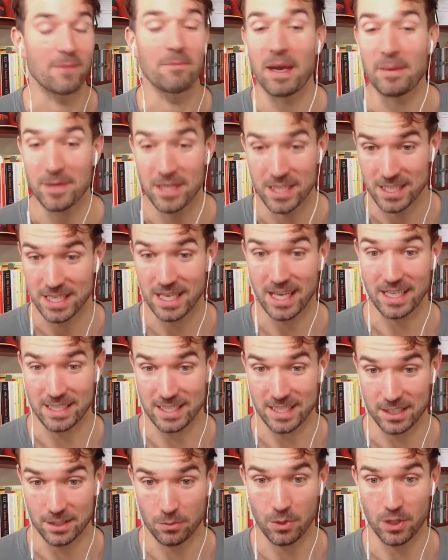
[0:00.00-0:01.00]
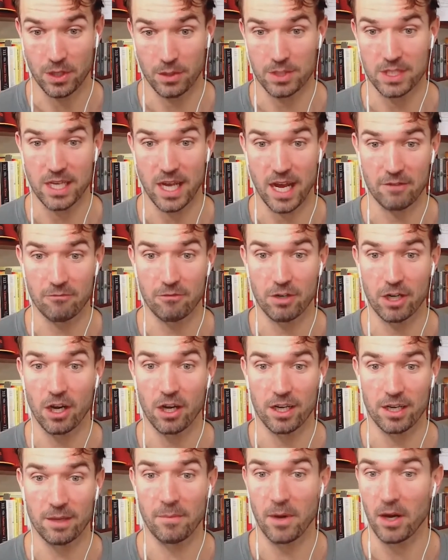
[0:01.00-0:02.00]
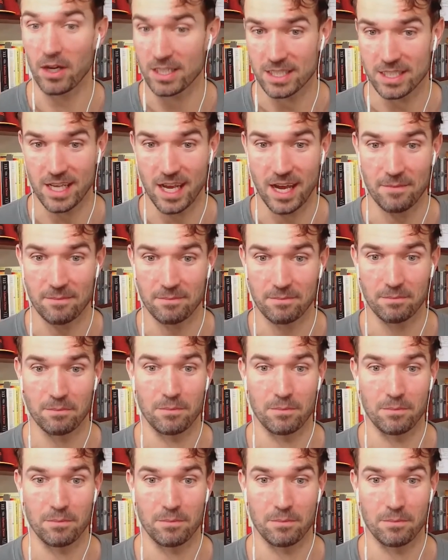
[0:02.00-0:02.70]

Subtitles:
maybe this links into what you were saying regarding mindset,